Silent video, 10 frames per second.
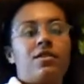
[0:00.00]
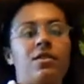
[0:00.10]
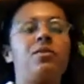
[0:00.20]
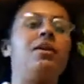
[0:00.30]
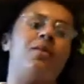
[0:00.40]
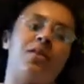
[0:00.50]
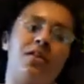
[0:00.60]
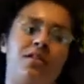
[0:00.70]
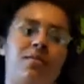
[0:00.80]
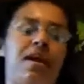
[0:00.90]
do in
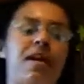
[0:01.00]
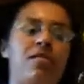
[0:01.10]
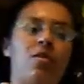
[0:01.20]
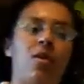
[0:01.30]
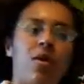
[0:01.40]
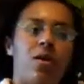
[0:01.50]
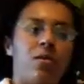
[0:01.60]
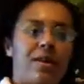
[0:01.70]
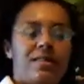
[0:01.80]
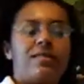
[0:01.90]
order to pass your
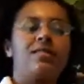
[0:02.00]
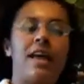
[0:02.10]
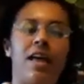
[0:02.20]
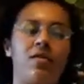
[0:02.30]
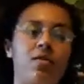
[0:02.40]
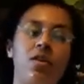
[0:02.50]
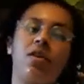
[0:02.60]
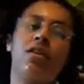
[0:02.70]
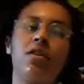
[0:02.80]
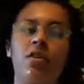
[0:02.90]
written test for
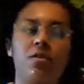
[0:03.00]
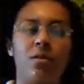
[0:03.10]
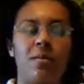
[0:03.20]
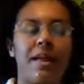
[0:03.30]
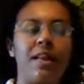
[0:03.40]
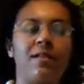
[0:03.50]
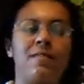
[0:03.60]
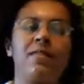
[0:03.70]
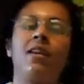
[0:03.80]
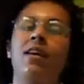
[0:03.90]
your learner's permit
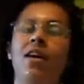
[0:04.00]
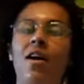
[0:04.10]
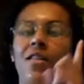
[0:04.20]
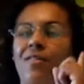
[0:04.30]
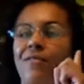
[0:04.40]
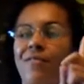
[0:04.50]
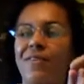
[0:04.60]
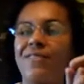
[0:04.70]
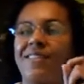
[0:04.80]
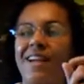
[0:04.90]
on the
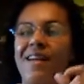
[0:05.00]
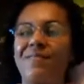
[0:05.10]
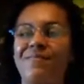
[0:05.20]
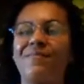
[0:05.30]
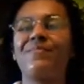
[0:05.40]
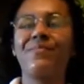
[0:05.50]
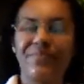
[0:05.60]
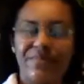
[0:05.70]
first time.